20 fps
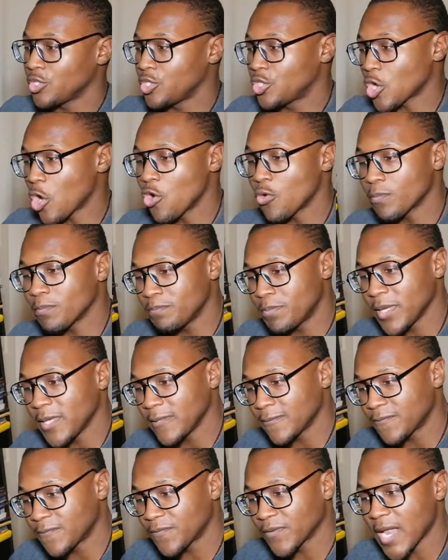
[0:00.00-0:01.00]
Don't
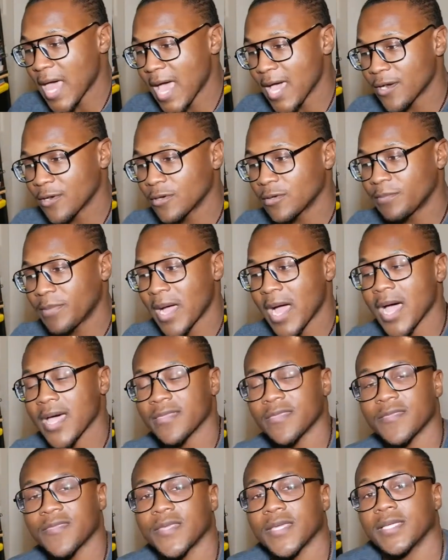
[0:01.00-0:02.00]
be flattered
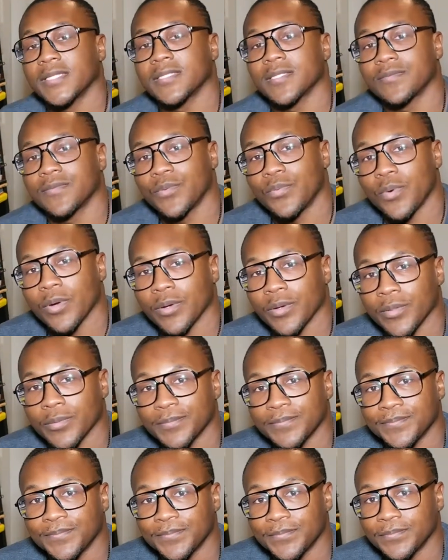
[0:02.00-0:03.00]
by the things of the
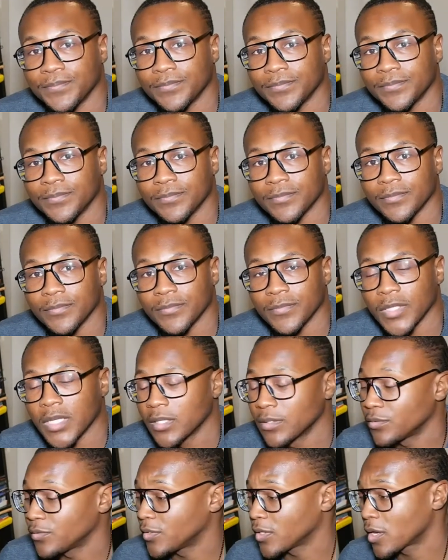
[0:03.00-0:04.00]
world.
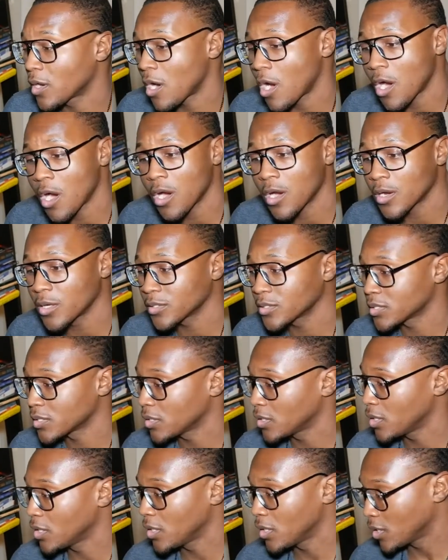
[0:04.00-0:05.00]
The
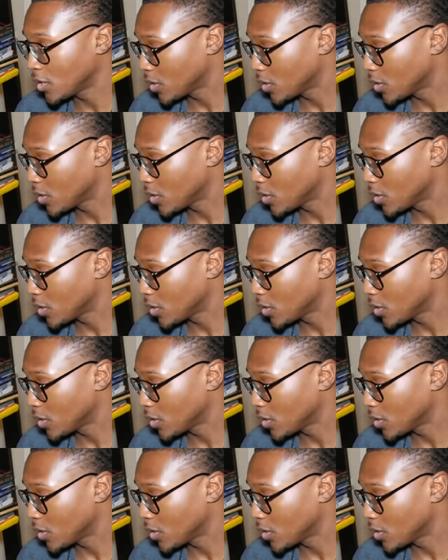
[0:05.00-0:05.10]
cars,